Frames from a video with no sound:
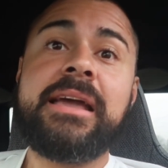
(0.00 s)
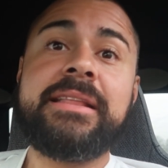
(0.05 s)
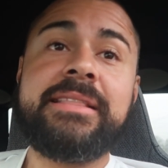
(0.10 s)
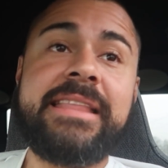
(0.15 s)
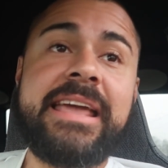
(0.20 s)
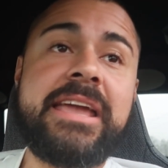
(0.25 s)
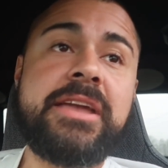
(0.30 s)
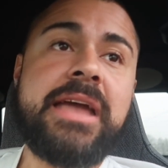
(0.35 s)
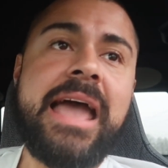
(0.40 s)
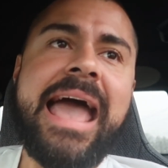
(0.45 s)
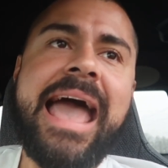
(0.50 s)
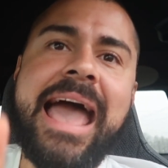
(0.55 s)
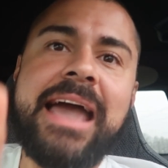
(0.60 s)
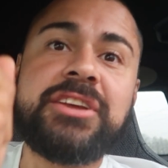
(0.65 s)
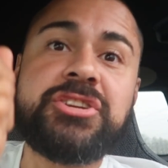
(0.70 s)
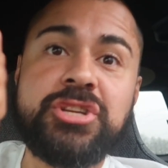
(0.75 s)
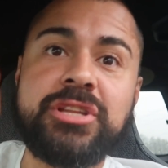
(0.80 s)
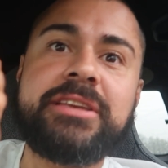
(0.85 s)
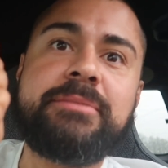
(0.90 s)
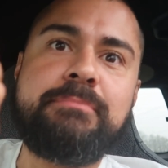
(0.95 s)
They
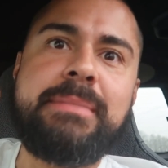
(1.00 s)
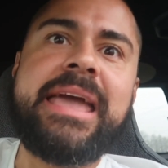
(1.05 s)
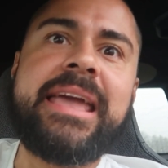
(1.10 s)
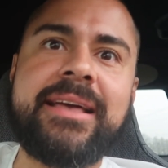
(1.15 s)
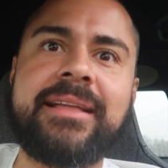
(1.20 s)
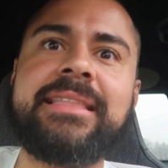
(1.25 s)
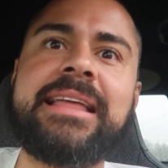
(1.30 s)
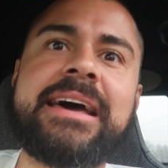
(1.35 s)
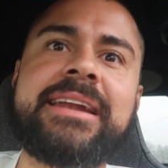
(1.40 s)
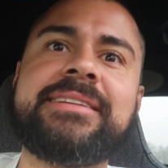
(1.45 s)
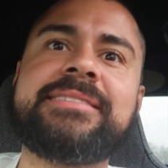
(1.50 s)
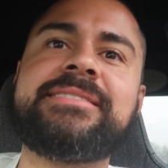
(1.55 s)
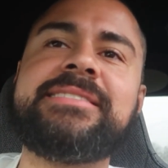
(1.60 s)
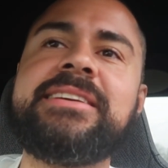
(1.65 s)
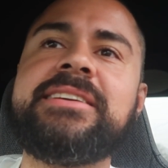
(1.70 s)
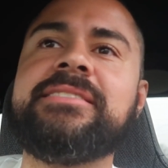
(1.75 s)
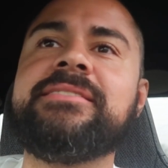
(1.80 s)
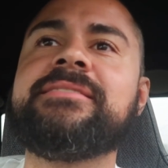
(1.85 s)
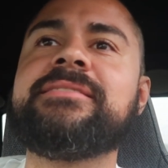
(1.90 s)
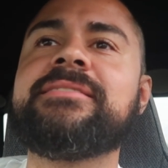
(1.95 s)
actually make a lot of
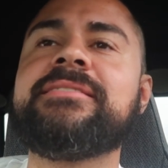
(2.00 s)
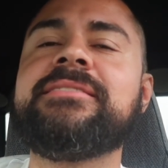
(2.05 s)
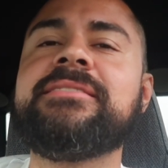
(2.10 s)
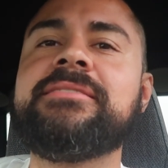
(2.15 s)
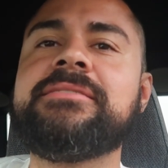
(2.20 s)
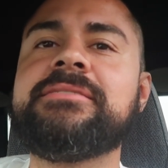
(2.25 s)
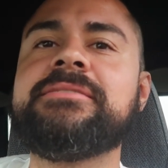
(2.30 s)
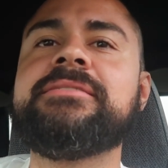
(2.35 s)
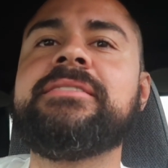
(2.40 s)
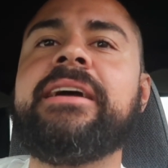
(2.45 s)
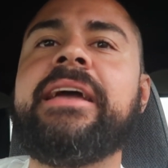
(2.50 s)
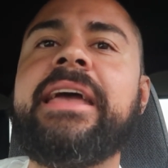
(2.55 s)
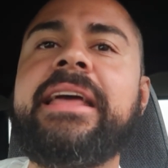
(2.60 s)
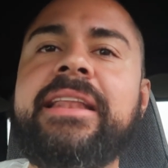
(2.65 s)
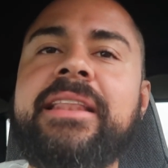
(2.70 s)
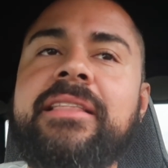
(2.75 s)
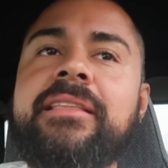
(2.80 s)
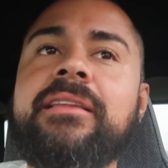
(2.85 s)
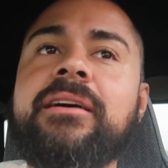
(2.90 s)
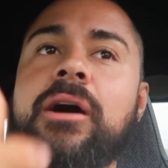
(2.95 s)
seeds
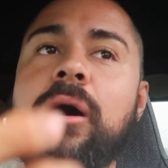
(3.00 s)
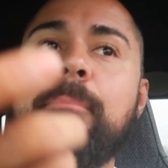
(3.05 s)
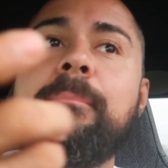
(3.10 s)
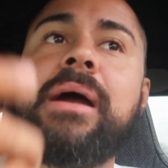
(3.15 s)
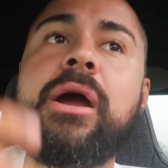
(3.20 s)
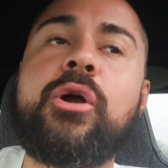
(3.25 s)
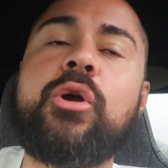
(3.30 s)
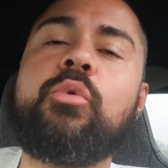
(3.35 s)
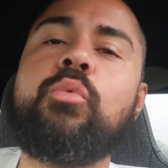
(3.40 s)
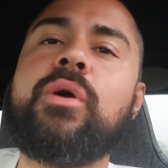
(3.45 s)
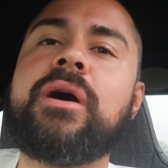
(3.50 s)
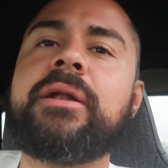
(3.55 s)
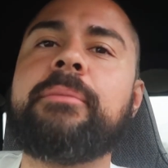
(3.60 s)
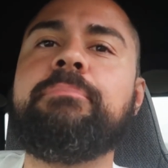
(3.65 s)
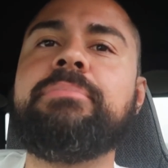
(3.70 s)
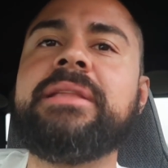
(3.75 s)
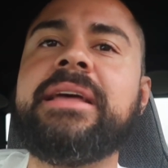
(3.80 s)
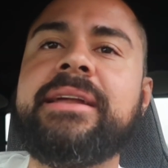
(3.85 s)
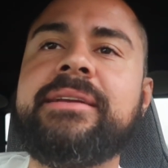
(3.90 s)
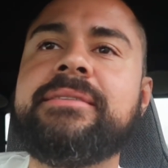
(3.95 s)
in a
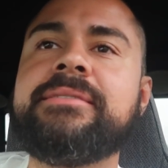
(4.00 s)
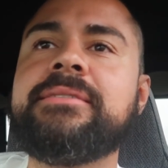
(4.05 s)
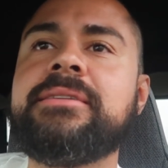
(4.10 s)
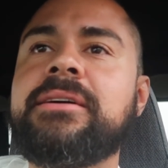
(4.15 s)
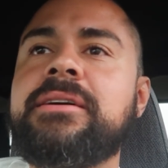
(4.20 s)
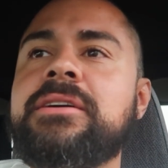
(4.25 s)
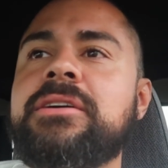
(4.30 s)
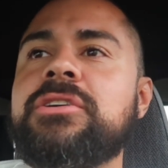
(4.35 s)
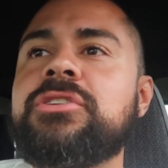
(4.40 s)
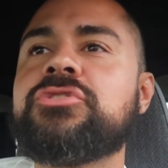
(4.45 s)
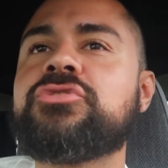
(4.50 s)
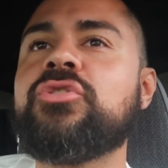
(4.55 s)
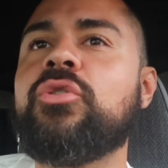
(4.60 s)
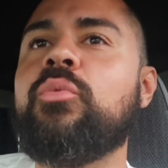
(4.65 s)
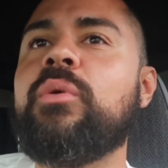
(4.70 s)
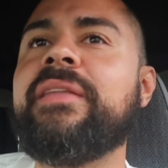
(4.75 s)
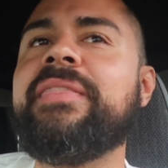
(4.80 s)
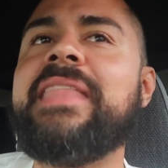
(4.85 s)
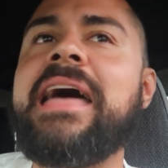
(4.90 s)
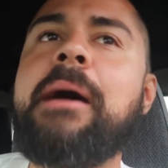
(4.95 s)
marijuana plant. So
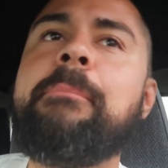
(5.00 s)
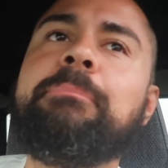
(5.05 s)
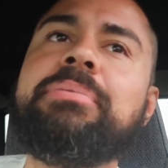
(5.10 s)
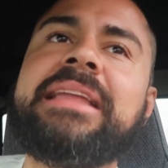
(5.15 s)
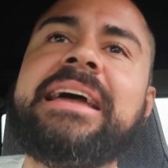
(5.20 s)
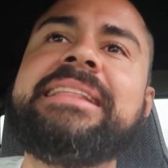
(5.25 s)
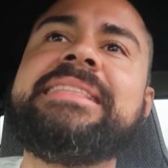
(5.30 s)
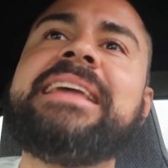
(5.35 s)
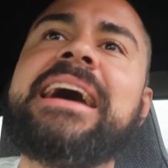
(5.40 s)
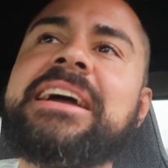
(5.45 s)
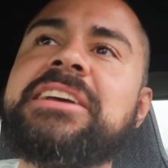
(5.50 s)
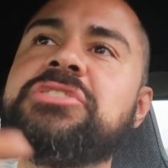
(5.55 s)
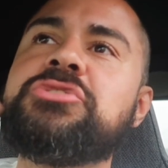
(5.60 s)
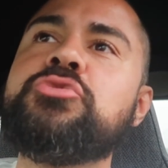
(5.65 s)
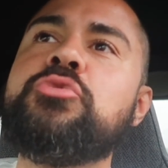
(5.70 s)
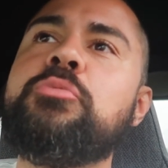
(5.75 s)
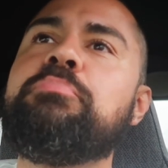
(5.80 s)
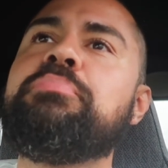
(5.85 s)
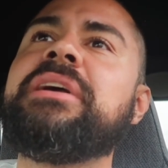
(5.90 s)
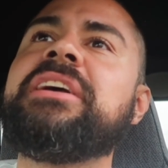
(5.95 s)
when that plant dies
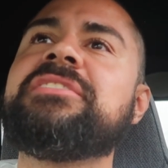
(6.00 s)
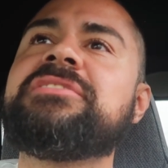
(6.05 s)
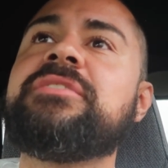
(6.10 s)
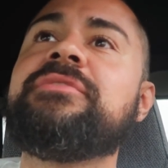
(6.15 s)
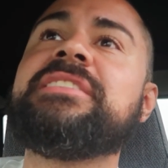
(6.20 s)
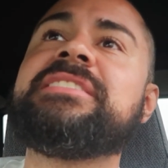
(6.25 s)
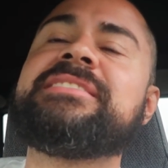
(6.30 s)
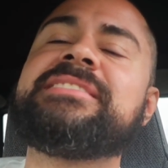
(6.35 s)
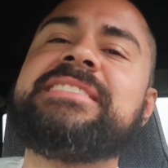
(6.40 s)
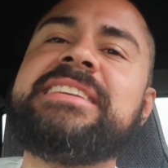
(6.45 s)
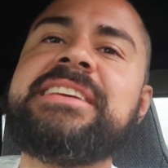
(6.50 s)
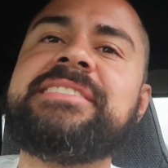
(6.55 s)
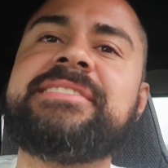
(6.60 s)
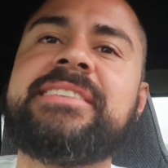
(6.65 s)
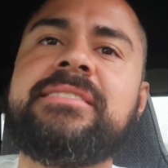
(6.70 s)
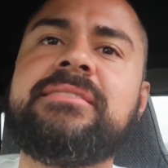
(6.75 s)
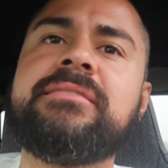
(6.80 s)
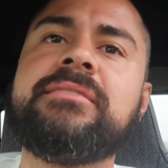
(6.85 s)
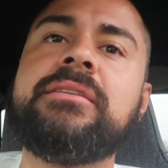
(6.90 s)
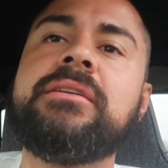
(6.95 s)
due because of its
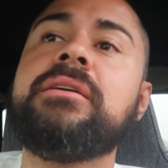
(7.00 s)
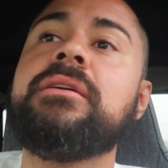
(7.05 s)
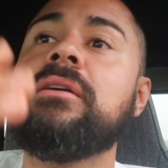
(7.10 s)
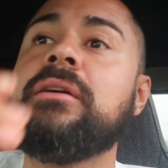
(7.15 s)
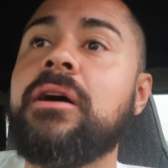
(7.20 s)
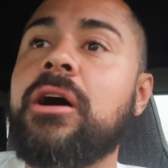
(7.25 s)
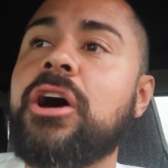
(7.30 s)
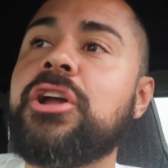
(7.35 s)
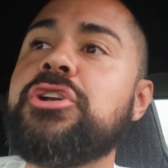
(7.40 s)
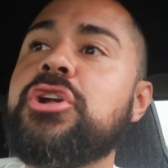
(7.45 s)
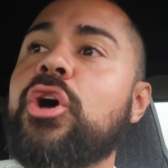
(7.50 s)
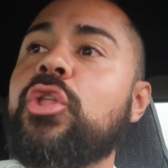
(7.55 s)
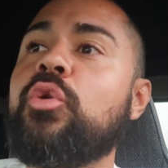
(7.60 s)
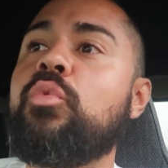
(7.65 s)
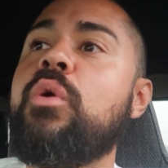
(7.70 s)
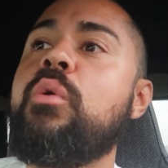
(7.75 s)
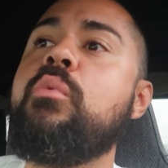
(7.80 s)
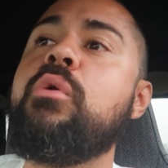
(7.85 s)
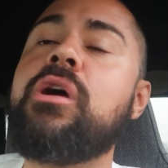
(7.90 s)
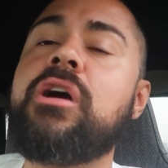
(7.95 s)
season, another
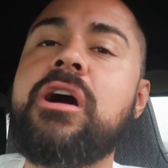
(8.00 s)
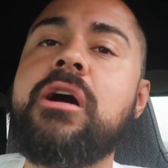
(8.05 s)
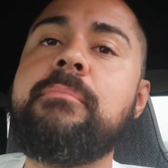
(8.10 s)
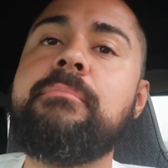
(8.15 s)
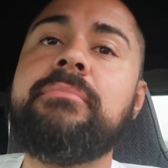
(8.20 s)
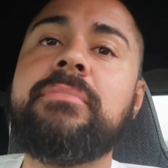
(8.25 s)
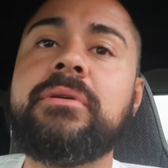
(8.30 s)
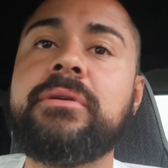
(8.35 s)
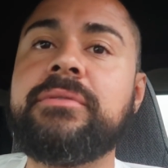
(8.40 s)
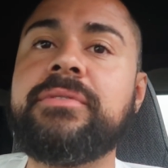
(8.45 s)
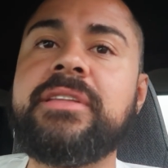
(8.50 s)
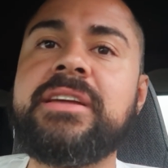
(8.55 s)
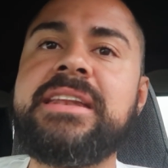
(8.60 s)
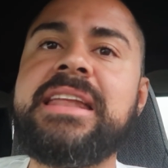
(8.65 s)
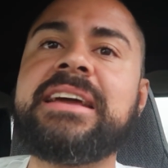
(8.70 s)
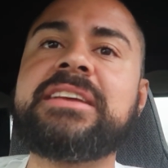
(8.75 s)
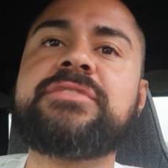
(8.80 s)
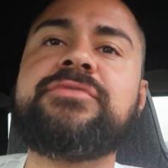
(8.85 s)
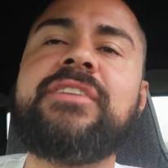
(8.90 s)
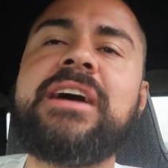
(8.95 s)
one will come the
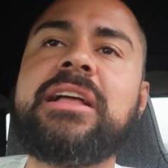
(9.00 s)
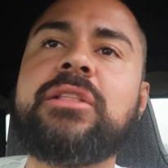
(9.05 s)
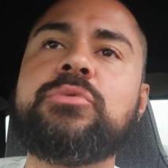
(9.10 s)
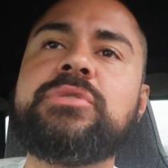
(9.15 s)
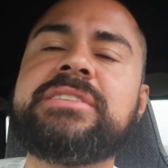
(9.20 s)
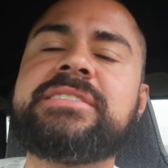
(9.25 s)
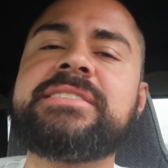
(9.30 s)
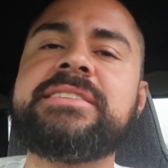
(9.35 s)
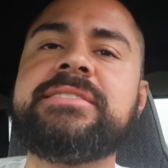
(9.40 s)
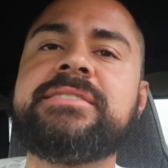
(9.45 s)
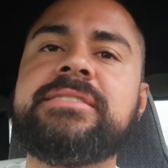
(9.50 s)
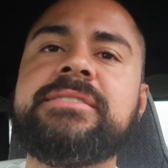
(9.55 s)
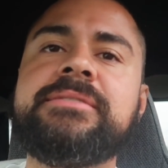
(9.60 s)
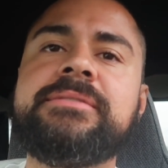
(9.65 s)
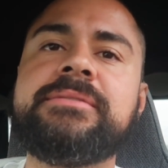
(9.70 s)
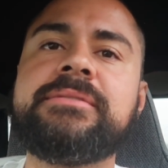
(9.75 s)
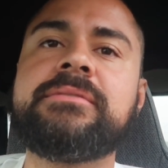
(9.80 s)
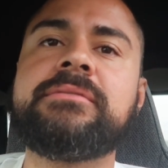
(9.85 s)
next following season.